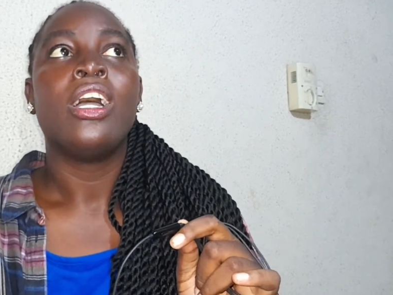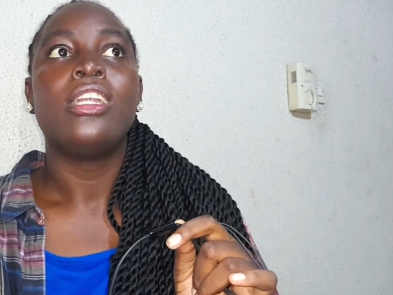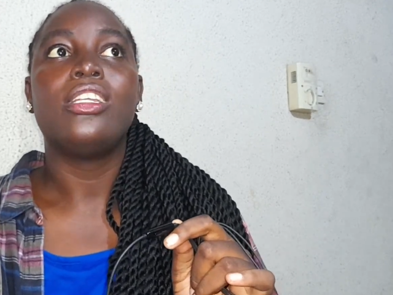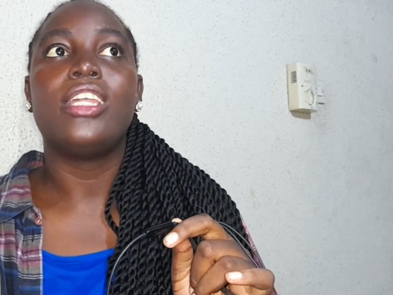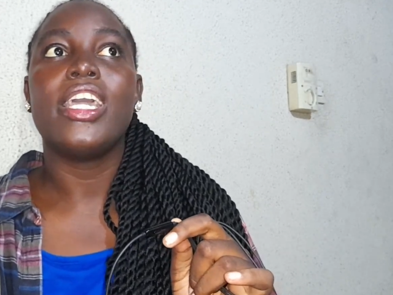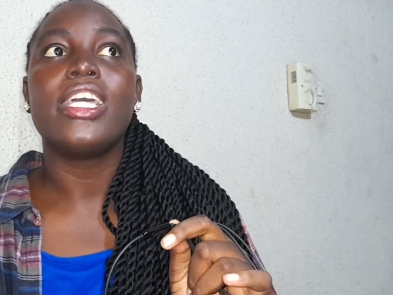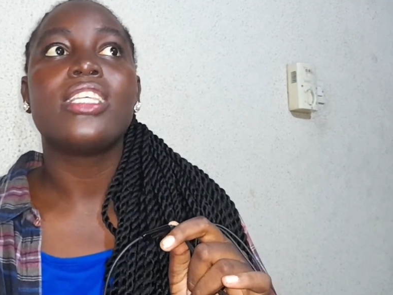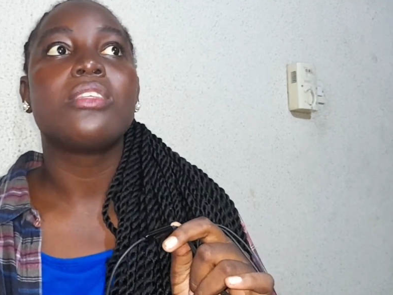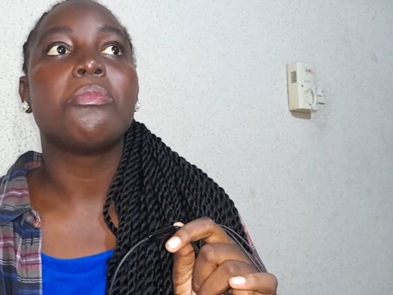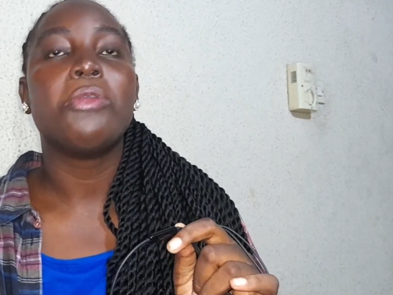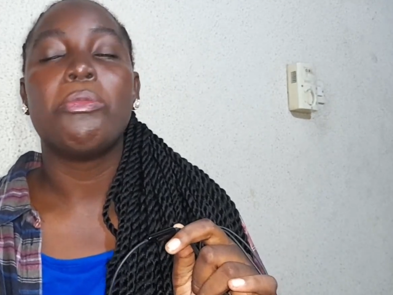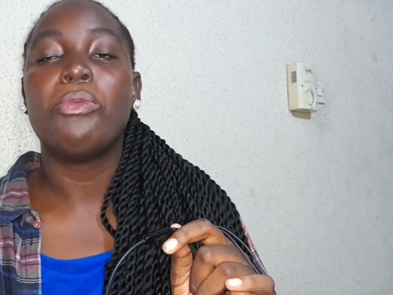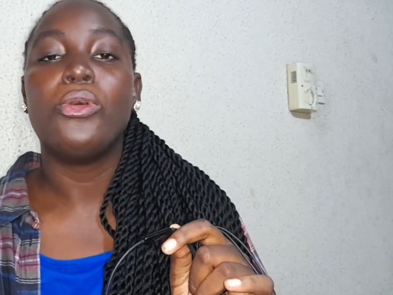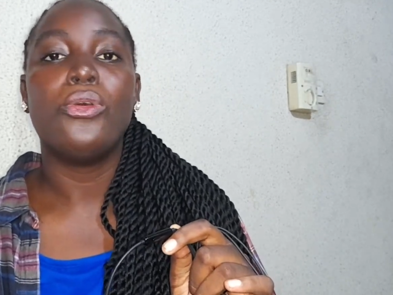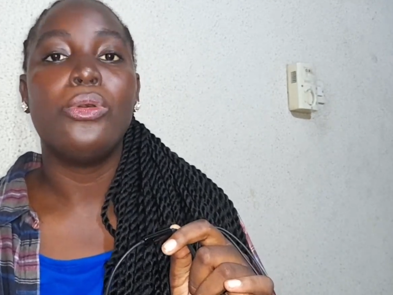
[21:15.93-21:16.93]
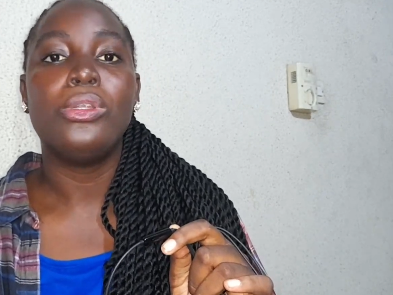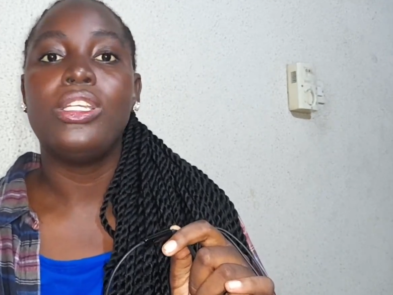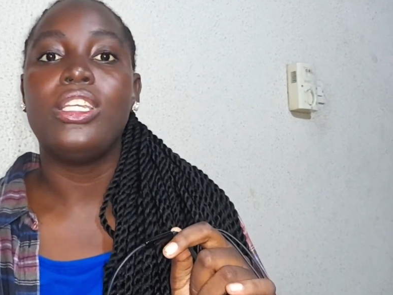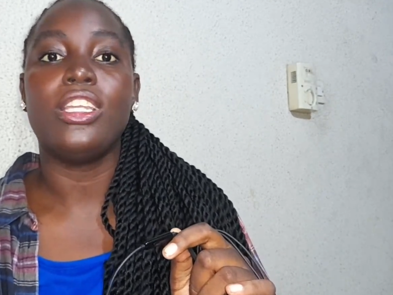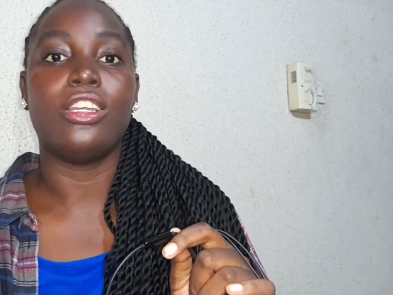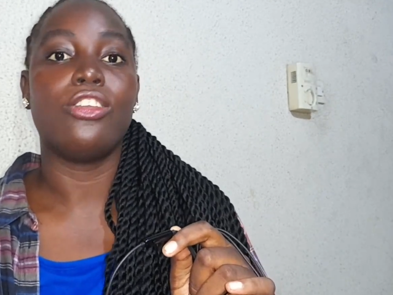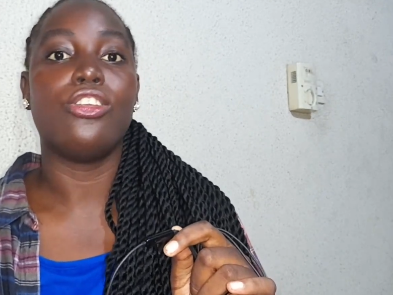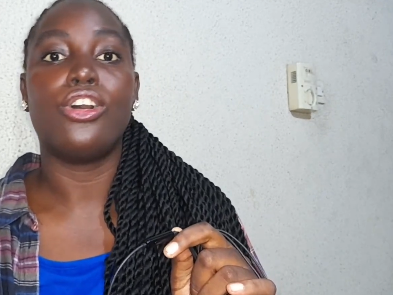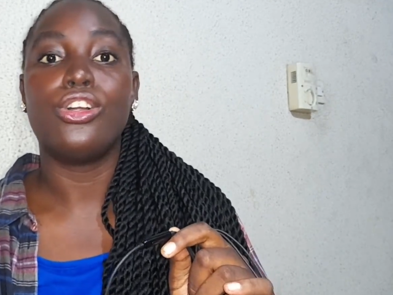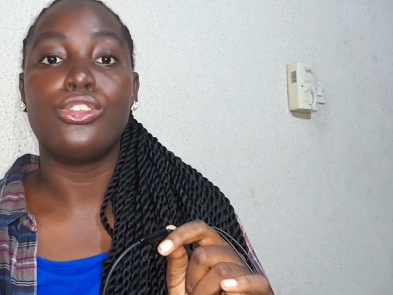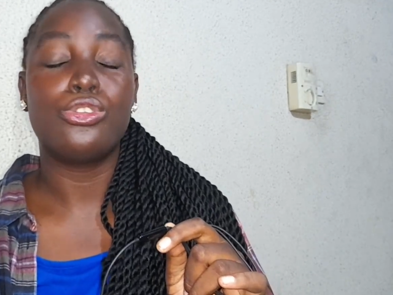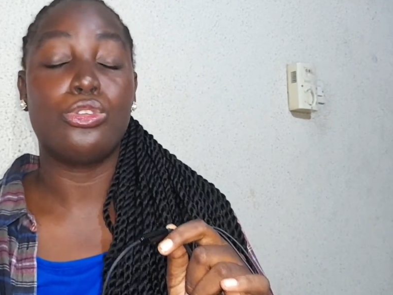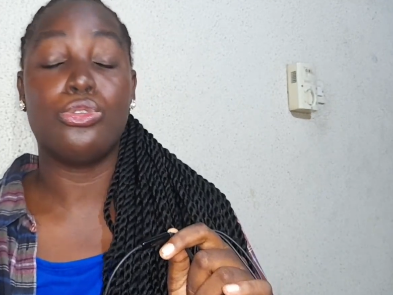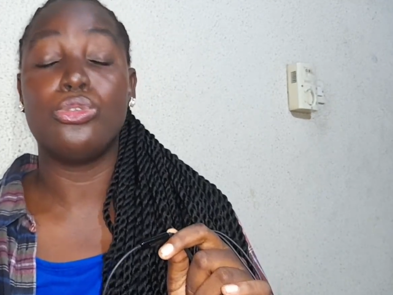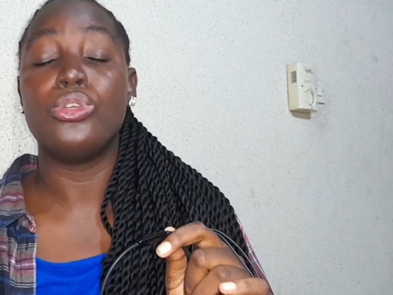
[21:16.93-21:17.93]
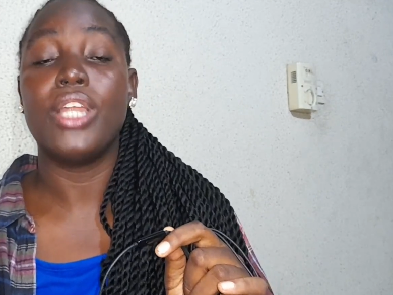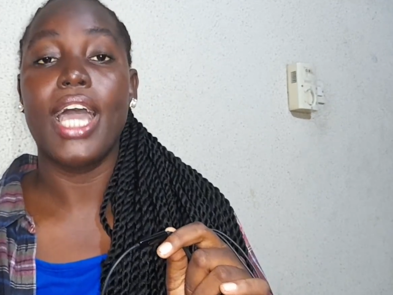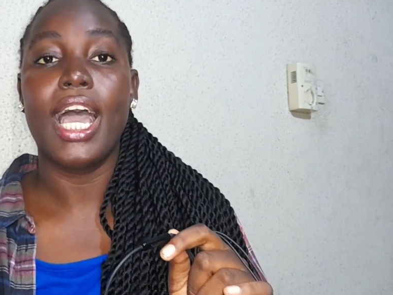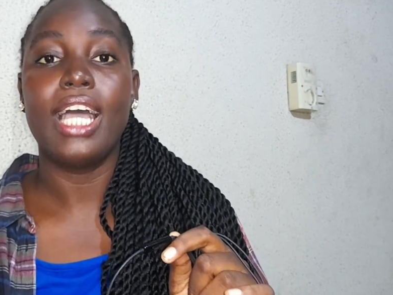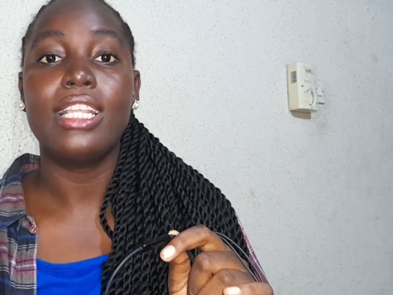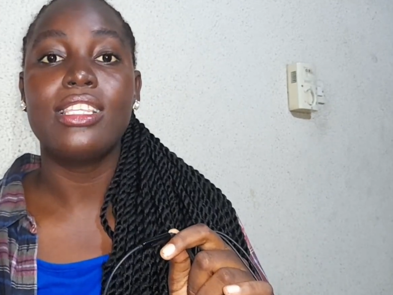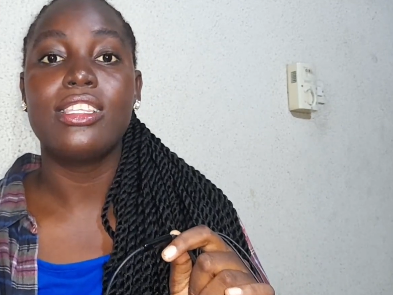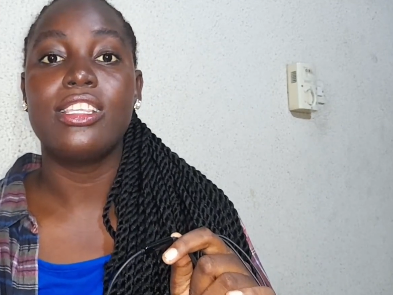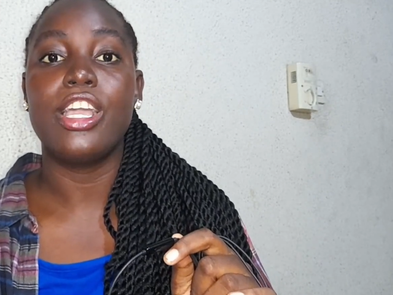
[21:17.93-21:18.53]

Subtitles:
These people did not do that.